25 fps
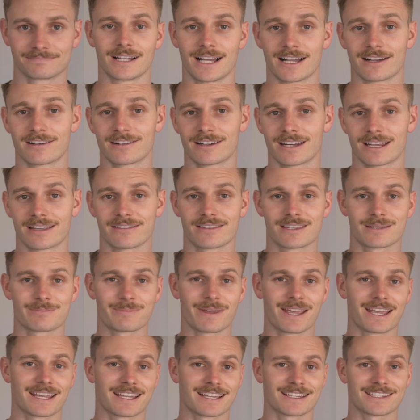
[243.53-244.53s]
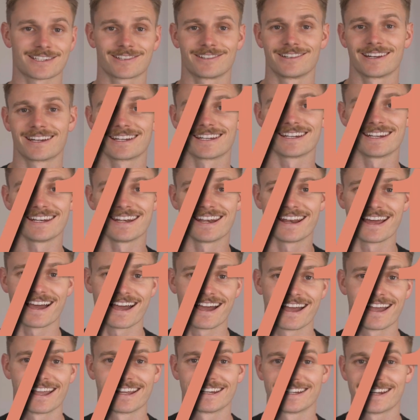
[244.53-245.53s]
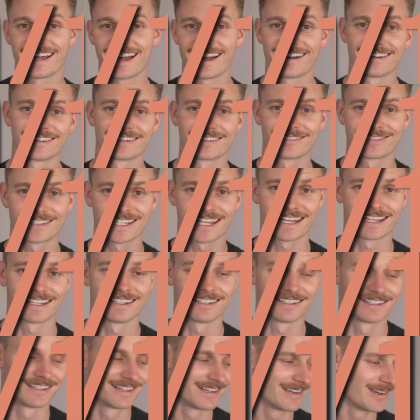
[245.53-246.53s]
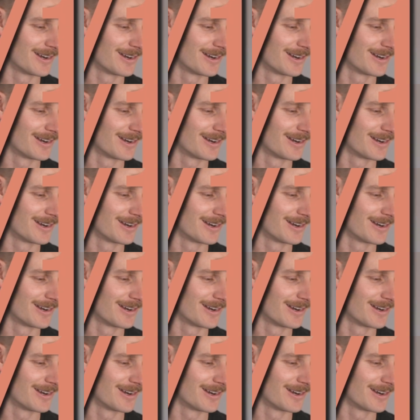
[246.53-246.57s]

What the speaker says: I'm going to give this bag a solid 9 out of 10.